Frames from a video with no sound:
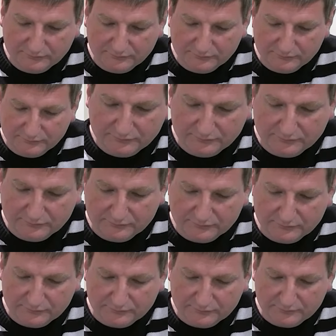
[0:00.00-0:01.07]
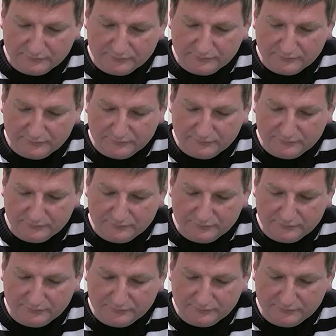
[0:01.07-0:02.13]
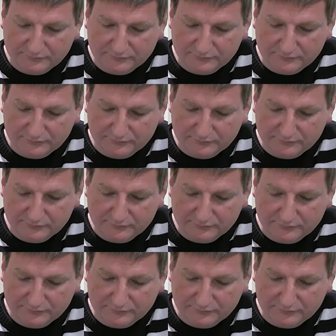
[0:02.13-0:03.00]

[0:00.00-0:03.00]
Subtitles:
This person isn't speaking.